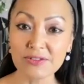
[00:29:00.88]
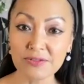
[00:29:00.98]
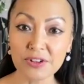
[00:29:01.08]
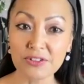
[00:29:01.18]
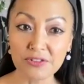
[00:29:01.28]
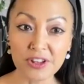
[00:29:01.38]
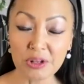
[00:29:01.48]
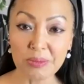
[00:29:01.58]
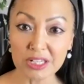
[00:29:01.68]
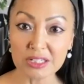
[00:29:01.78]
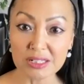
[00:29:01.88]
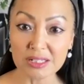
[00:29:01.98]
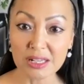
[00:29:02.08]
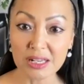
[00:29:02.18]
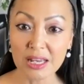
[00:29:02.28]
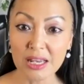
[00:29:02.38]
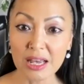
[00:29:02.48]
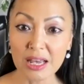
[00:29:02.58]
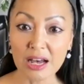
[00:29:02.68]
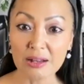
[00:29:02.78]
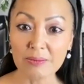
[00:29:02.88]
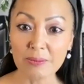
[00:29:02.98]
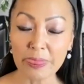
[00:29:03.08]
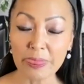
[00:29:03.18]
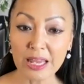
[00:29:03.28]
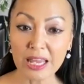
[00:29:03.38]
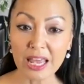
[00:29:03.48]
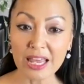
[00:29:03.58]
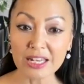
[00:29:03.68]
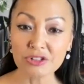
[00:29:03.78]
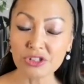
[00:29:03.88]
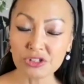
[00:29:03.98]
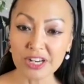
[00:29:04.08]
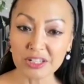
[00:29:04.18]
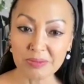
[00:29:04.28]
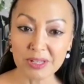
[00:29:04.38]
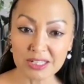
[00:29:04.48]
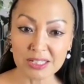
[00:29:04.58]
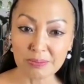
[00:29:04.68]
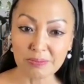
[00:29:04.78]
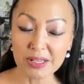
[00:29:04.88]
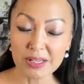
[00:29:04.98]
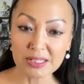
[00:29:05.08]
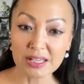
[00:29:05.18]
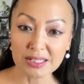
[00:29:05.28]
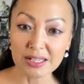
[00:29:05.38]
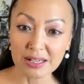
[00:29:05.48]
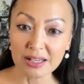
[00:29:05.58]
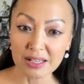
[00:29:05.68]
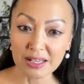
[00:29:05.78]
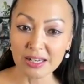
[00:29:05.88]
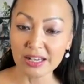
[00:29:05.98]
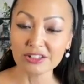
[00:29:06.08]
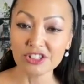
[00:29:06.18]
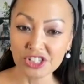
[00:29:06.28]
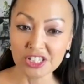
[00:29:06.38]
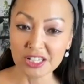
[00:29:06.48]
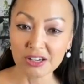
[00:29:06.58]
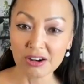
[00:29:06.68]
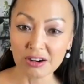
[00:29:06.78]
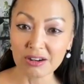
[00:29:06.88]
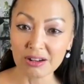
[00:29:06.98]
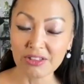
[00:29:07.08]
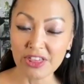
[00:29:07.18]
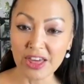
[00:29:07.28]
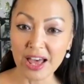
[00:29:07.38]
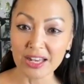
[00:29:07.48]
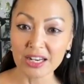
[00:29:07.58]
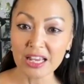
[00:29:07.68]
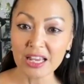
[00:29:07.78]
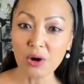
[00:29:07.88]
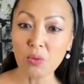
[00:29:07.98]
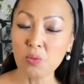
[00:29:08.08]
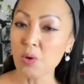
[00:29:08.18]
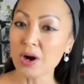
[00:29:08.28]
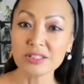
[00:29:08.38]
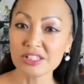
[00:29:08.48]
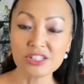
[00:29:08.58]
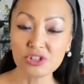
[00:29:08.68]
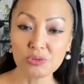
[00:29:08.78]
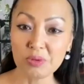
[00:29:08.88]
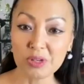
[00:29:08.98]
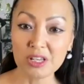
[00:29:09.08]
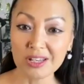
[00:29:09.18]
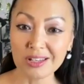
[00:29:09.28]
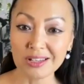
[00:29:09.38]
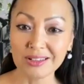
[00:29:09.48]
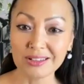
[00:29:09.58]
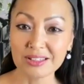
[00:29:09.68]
of fulfillment. And you strike me as an energy, Carl, that wants to be